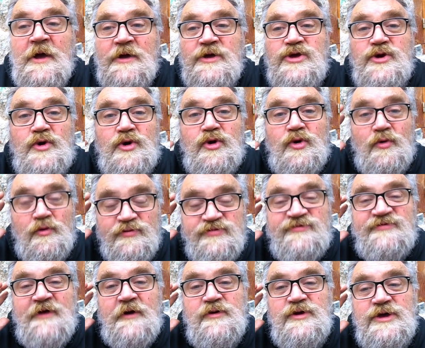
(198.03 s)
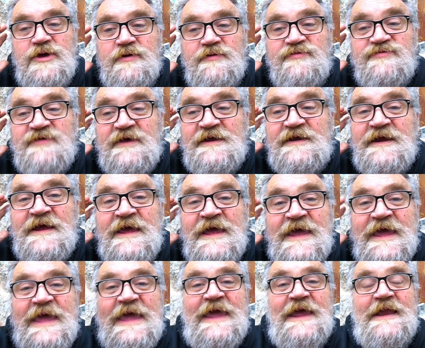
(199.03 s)
you could also use it
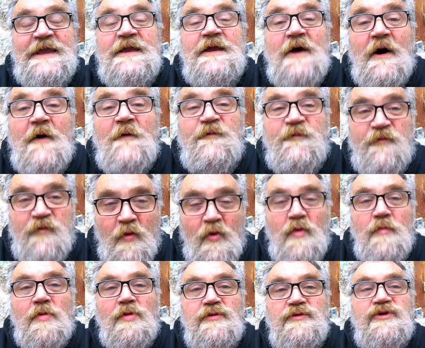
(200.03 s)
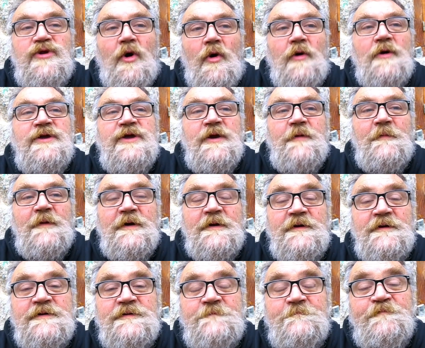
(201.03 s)
in a formal
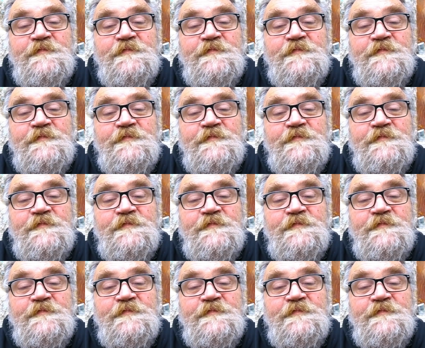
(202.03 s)
document.